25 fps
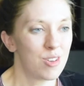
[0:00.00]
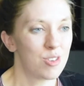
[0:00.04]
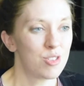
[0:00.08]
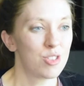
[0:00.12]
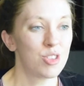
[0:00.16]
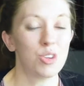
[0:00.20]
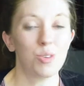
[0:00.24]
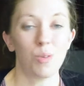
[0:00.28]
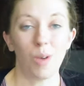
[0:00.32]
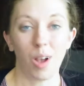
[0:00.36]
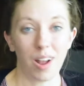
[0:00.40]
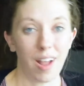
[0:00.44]

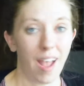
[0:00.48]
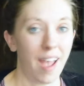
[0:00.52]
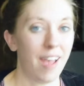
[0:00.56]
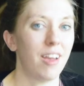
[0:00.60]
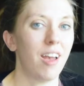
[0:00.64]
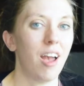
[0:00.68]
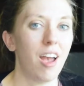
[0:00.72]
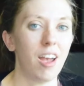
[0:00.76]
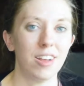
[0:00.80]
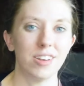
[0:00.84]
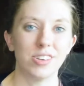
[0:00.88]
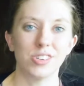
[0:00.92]
to our
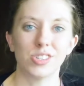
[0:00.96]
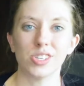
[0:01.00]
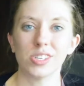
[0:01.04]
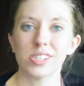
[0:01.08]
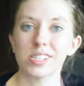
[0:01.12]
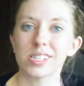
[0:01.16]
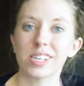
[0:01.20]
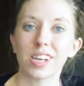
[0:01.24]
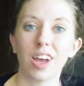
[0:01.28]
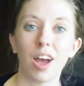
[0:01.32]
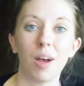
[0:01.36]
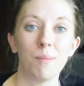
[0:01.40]
egg hunt
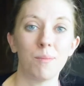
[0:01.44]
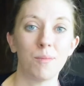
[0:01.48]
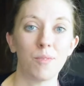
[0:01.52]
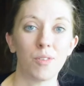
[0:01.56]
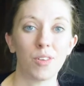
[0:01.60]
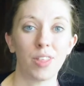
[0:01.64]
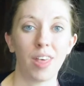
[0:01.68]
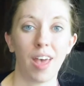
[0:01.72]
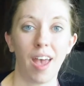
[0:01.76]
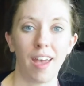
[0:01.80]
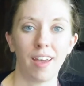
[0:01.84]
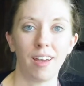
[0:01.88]
just to come
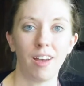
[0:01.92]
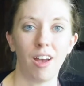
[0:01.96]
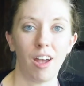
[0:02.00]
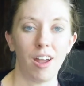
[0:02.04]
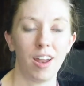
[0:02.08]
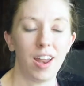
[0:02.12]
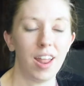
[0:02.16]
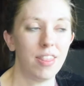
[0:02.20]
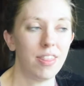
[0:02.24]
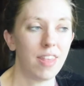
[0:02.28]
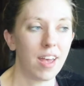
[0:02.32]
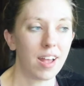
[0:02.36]
for the egg
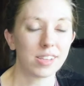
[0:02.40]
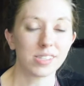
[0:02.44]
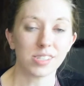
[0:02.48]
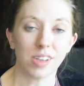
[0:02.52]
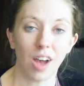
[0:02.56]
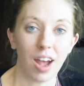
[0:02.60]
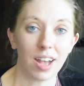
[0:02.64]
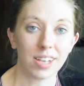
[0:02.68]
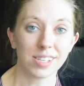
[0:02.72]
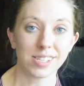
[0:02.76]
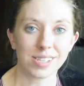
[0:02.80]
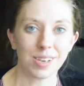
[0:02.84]
hunt, and that's
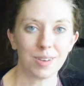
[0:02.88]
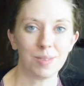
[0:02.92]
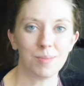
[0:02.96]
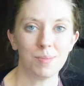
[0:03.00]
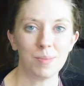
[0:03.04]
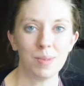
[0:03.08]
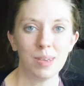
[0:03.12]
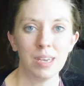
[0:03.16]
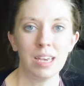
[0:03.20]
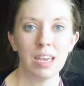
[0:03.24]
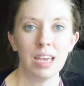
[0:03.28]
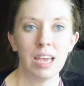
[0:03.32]

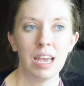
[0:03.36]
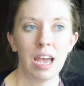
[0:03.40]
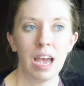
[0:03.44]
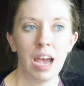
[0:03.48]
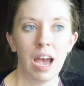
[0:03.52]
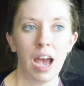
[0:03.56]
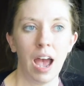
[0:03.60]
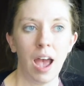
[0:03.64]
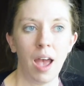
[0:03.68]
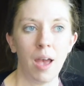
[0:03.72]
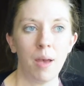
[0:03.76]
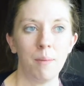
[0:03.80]
awesome.
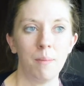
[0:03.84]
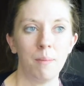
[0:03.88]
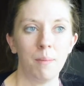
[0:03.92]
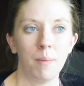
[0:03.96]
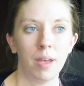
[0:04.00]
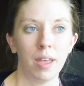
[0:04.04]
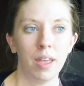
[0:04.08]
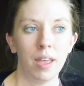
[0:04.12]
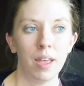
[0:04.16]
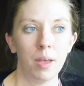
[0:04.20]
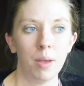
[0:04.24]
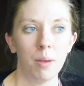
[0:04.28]

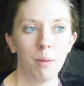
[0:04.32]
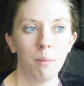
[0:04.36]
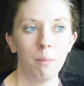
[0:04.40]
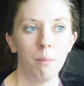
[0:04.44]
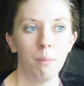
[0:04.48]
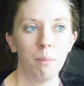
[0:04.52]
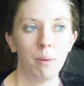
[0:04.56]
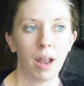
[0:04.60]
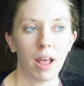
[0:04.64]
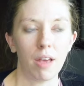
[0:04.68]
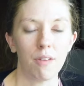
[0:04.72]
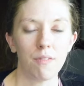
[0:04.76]

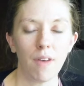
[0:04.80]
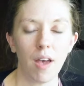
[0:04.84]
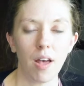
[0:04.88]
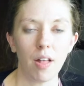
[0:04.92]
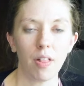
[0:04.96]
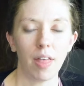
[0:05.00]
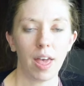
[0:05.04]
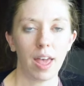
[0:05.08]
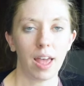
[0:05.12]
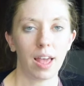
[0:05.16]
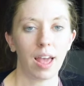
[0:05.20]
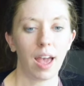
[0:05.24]
But I
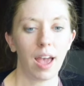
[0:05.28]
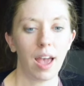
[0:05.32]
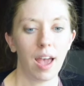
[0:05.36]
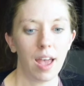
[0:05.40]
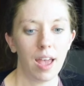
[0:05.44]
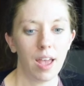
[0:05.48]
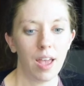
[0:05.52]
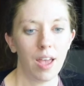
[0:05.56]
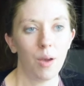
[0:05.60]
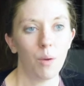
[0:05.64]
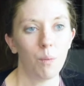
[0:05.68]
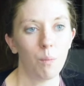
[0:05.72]
felt like
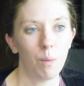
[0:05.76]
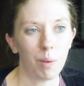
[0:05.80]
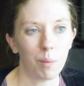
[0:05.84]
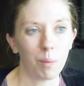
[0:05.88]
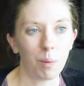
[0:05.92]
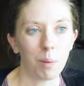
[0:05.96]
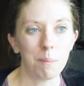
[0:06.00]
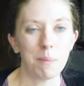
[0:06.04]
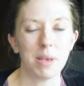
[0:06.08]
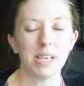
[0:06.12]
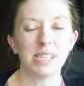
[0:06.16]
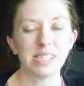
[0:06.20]
we
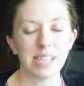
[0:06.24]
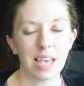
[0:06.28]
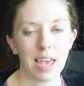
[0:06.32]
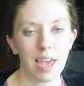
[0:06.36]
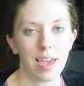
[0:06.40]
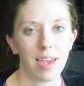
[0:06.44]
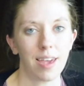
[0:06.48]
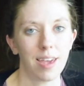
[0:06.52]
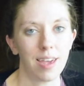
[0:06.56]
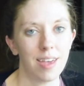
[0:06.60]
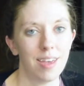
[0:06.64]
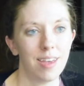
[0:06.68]
were
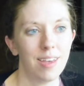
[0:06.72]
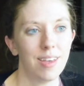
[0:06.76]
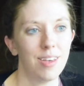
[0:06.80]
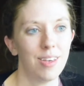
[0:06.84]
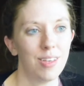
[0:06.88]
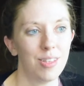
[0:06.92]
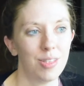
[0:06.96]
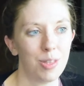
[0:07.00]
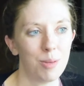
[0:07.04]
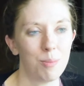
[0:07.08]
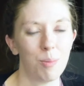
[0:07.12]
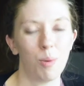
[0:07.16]
missing
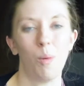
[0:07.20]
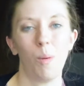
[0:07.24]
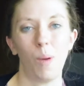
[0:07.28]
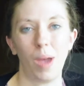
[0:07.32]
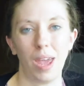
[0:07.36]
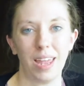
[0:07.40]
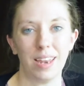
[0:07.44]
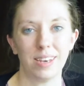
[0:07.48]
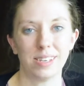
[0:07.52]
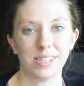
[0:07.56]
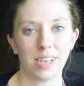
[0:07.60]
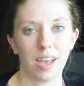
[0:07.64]
the
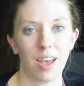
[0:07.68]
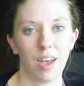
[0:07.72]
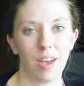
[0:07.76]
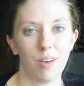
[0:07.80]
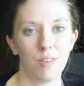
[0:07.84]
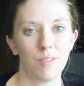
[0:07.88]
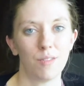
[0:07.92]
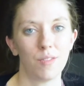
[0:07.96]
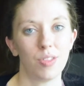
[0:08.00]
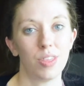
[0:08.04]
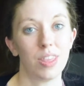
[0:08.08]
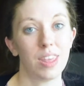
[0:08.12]
point
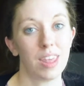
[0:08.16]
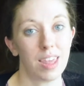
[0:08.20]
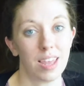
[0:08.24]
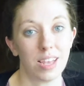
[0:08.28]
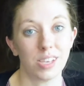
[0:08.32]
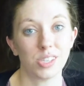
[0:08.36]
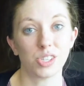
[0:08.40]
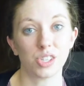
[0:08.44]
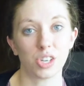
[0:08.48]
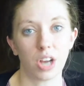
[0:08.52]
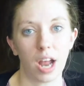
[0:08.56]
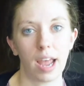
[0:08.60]
of the
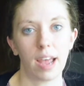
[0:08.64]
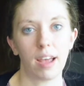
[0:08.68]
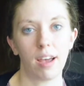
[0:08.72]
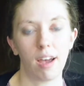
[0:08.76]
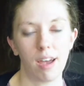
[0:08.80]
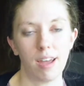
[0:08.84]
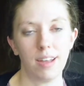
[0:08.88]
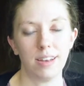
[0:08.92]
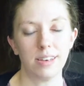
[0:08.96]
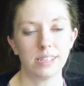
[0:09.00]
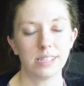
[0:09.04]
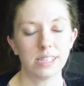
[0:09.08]
Easter egg
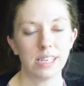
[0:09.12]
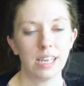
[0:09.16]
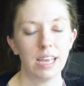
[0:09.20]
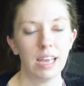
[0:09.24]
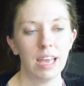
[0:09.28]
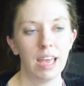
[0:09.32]
hunt.